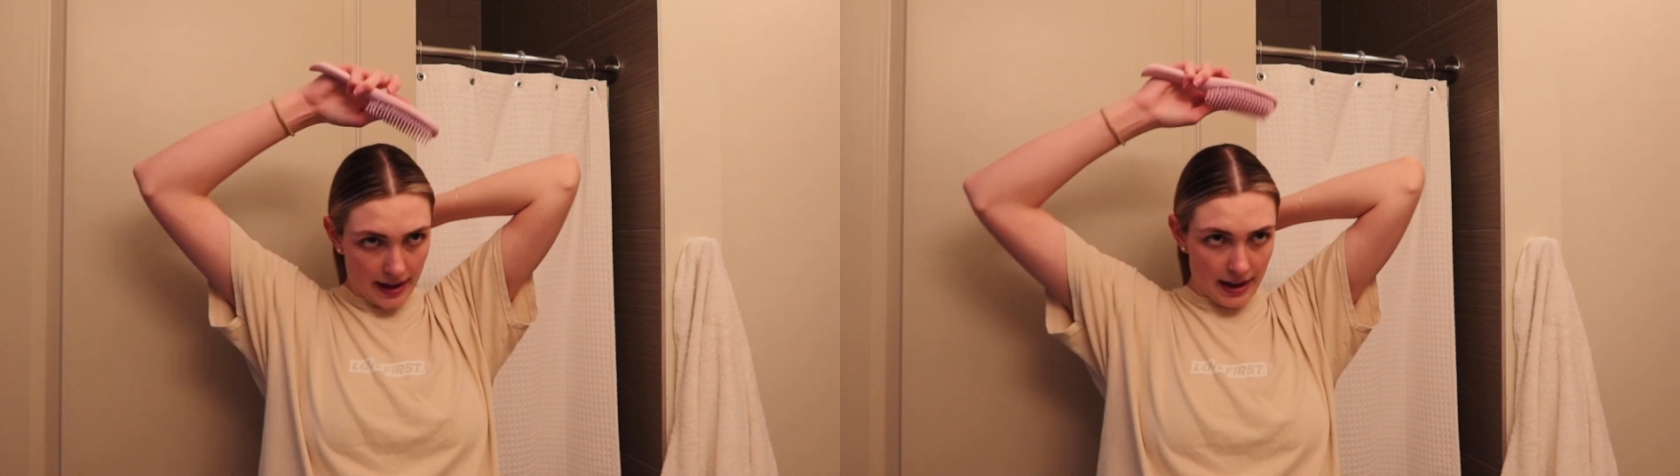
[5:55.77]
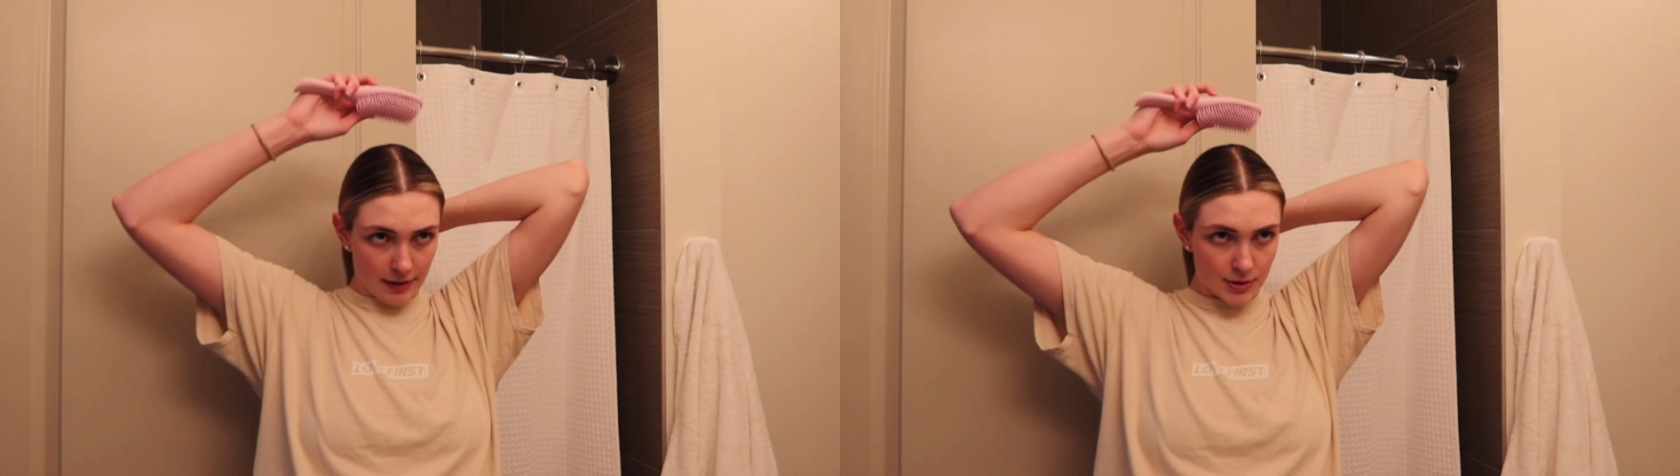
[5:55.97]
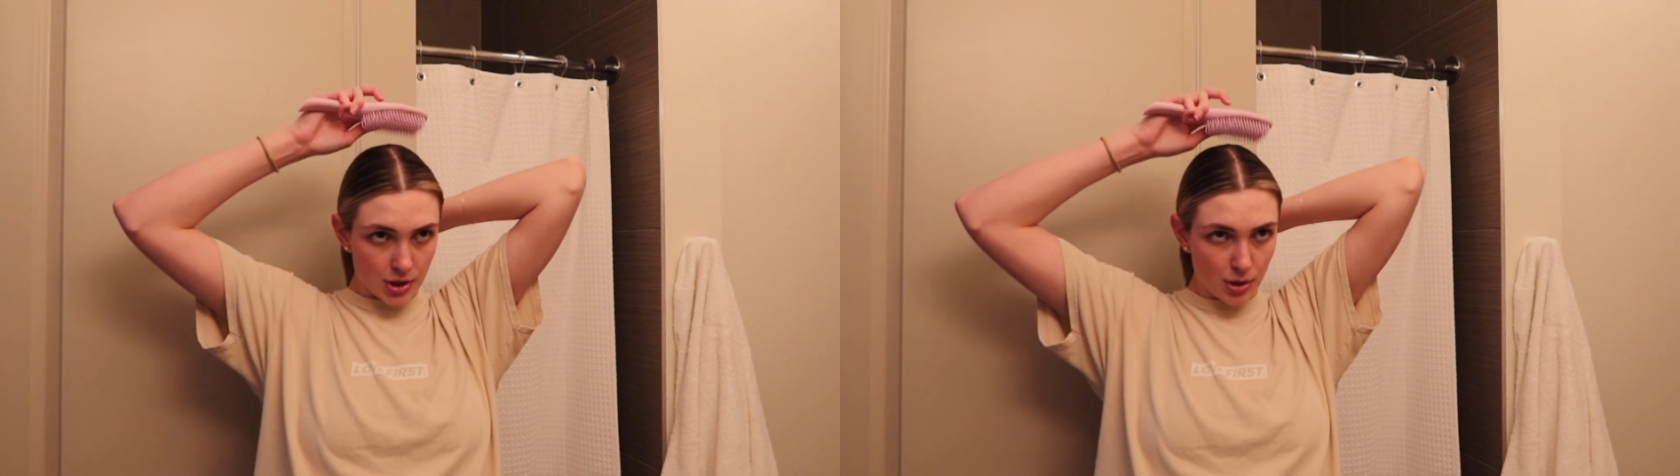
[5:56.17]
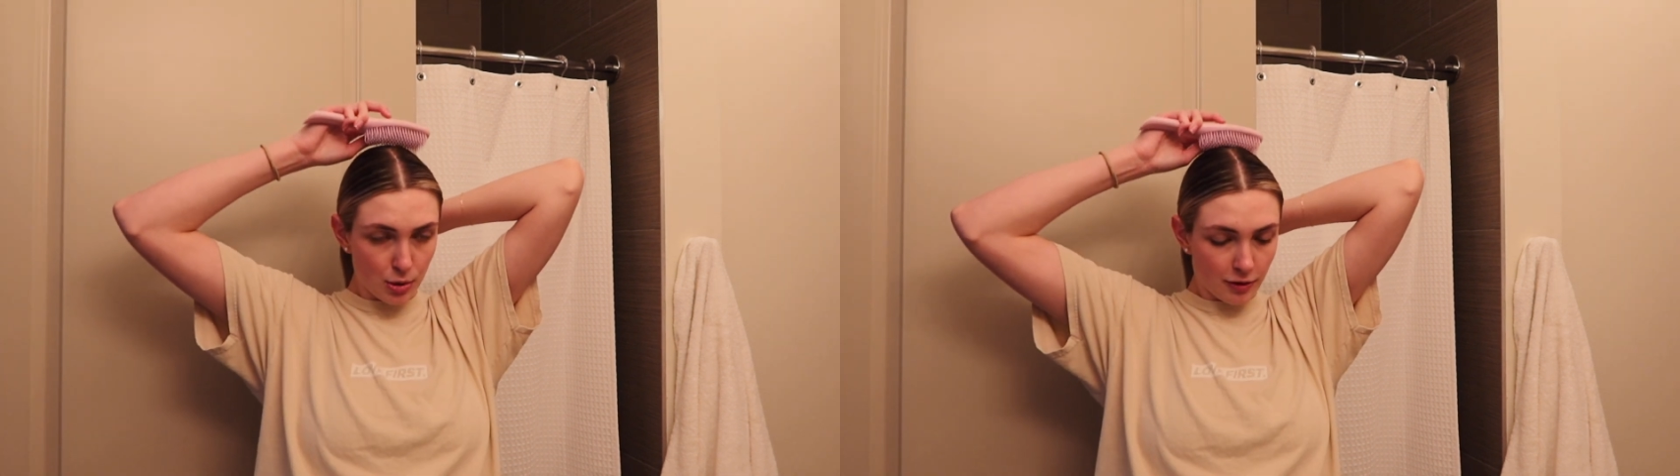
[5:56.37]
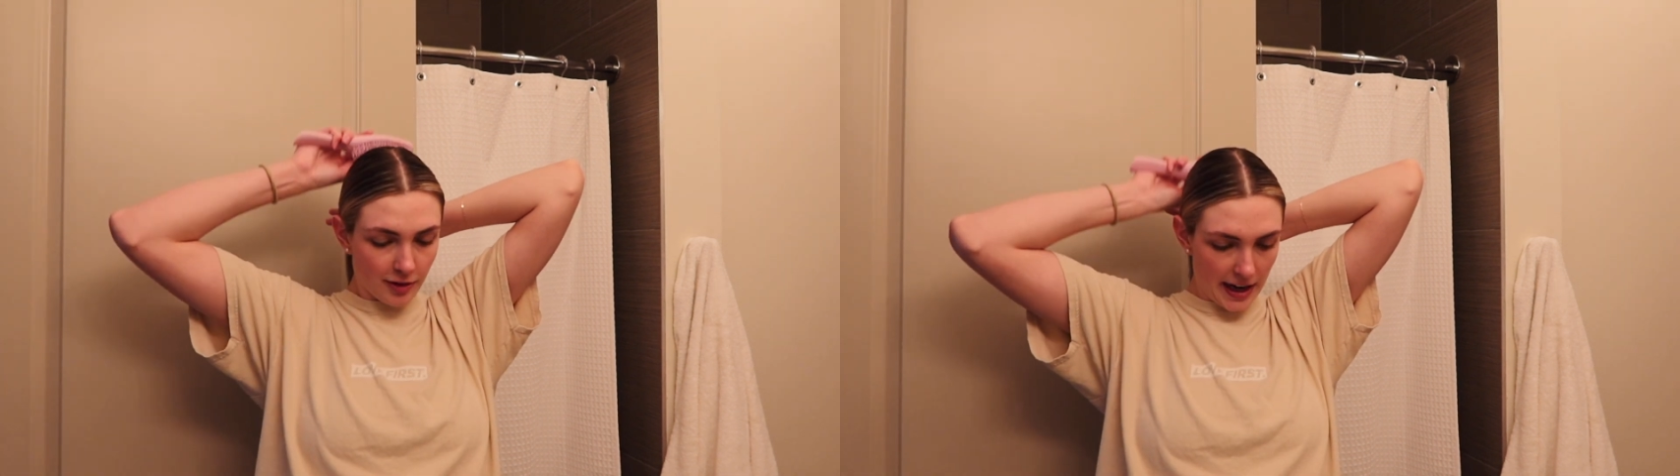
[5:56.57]
I have
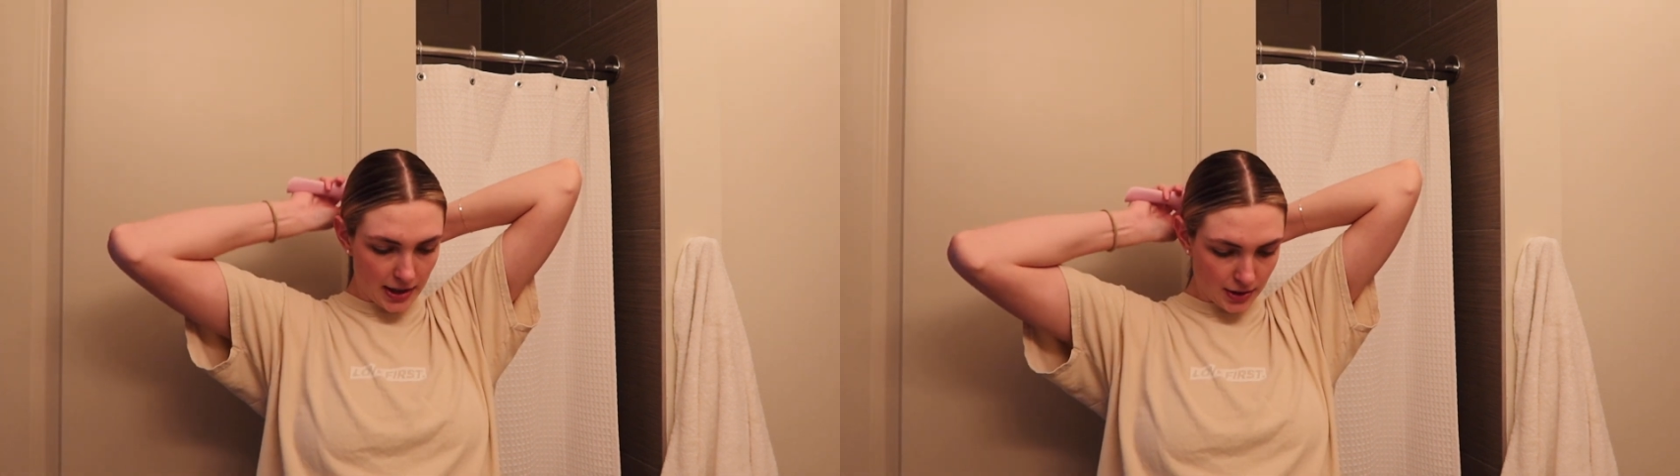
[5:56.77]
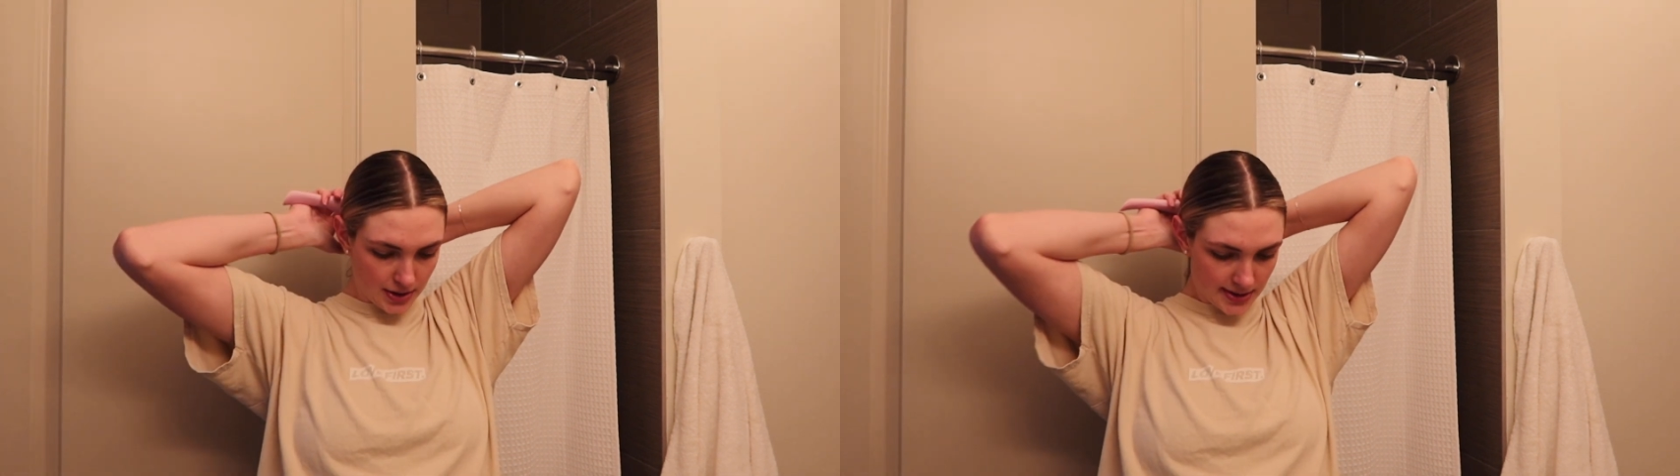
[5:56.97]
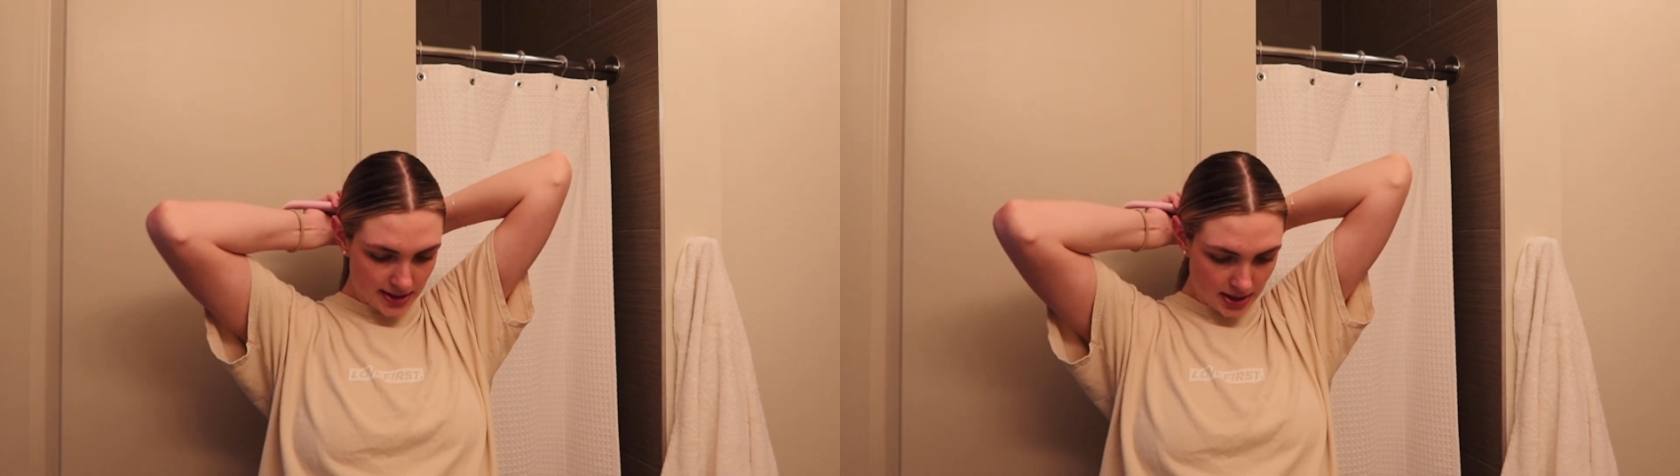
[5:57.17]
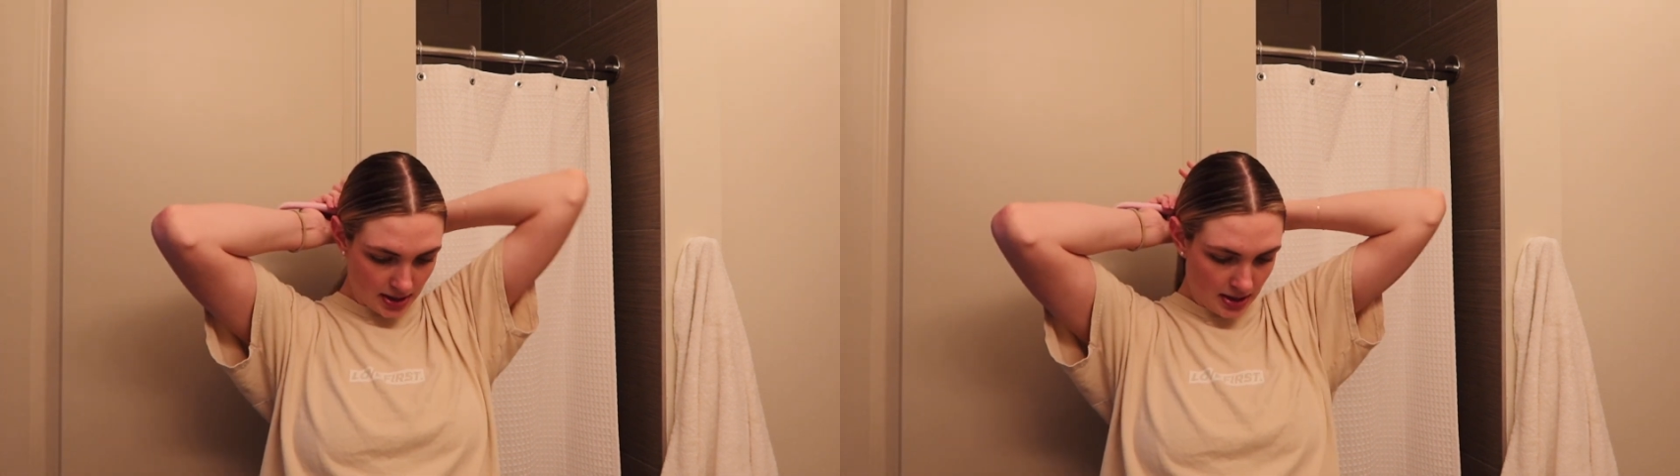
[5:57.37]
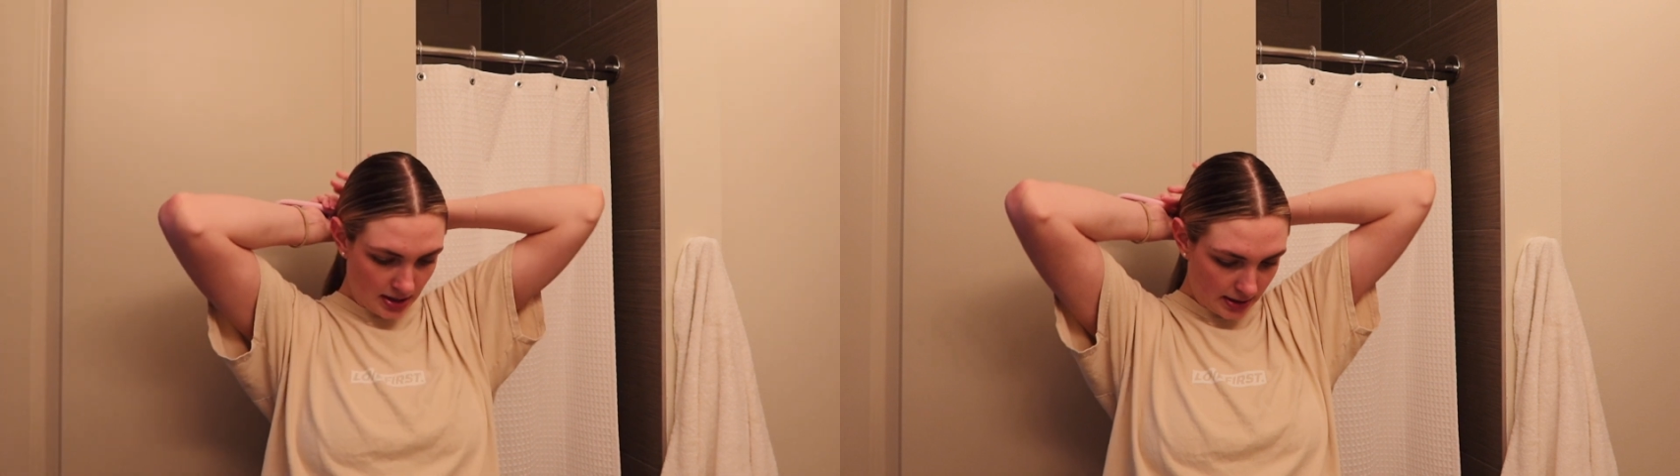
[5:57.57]
two finals
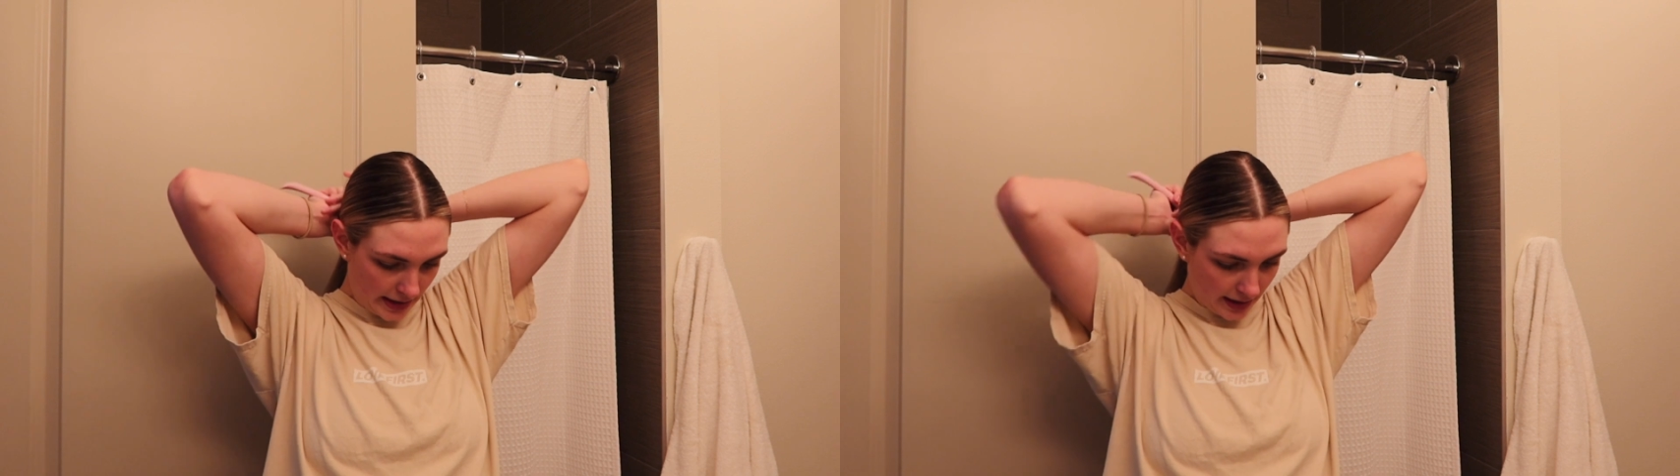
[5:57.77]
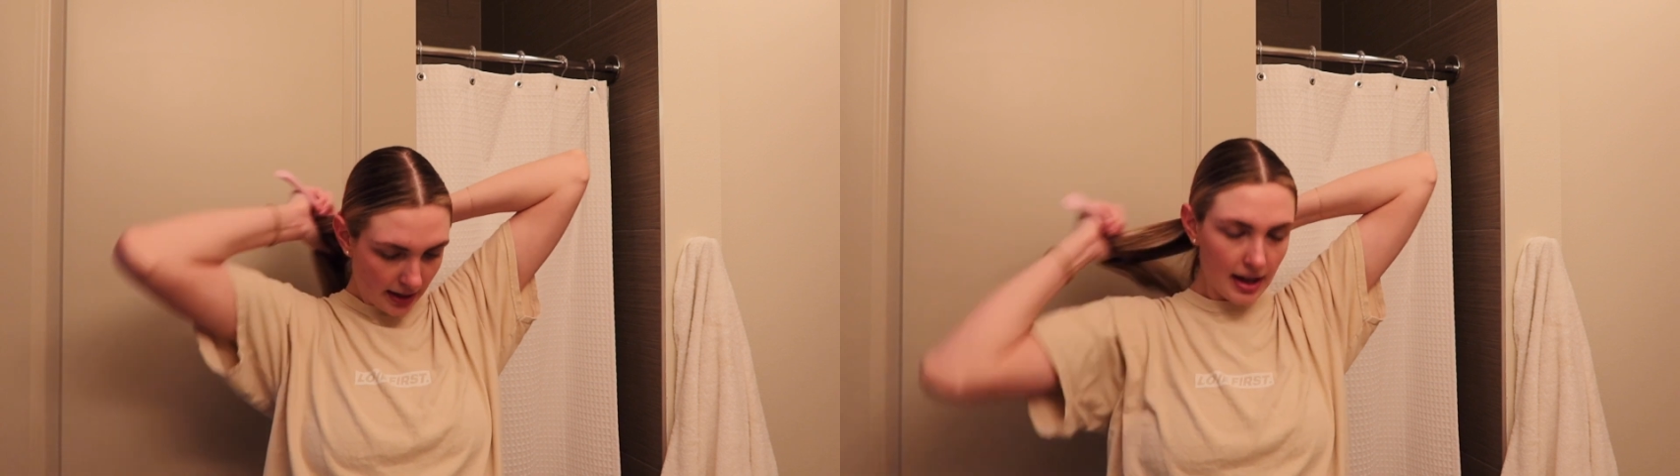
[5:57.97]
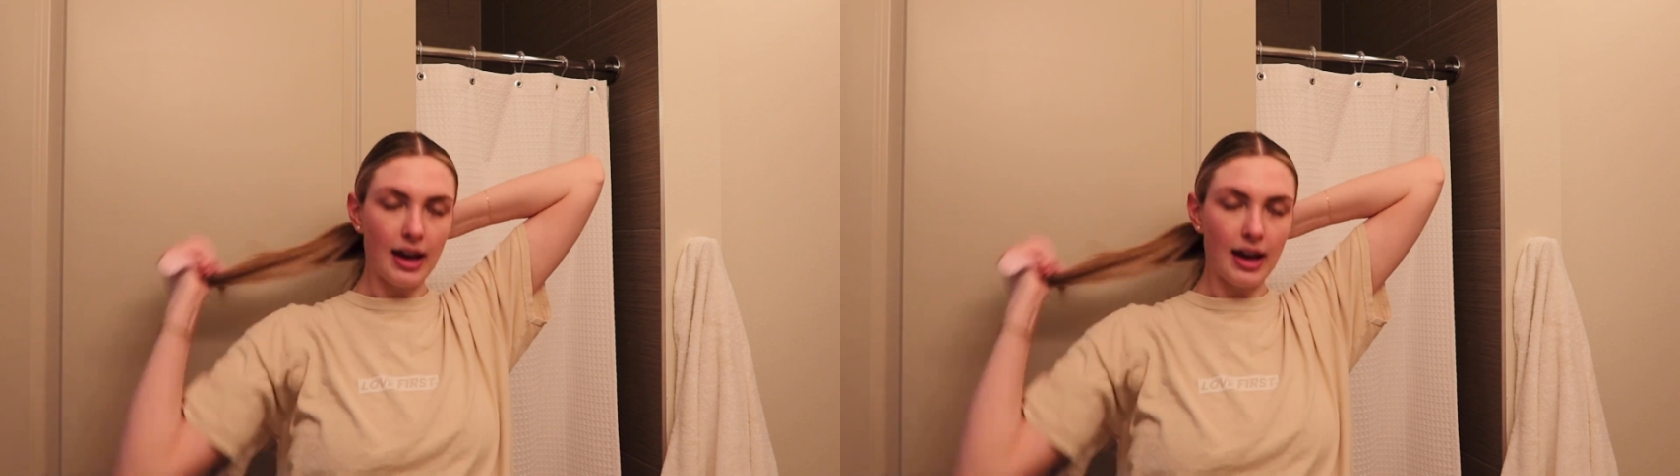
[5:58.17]
like